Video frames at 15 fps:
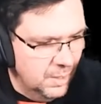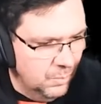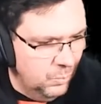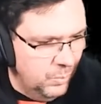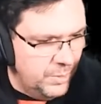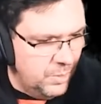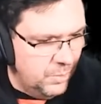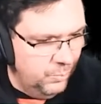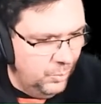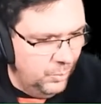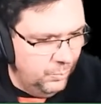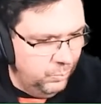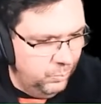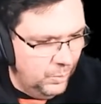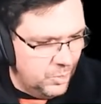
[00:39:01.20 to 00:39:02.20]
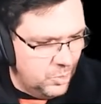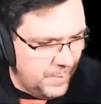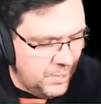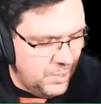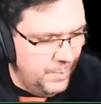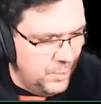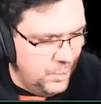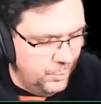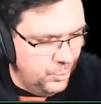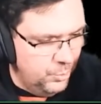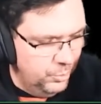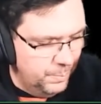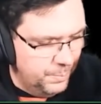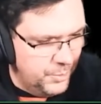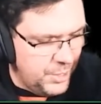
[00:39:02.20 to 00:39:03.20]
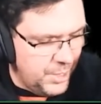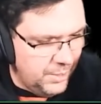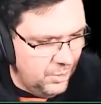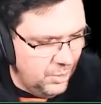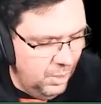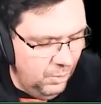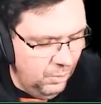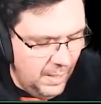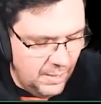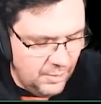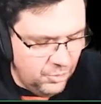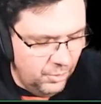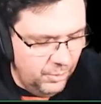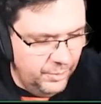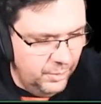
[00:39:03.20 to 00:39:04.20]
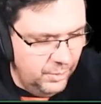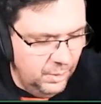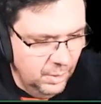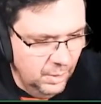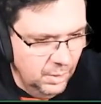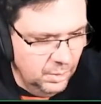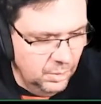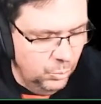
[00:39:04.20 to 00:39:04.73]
when you were, especially when you were doing the projectile, uh, sorry the the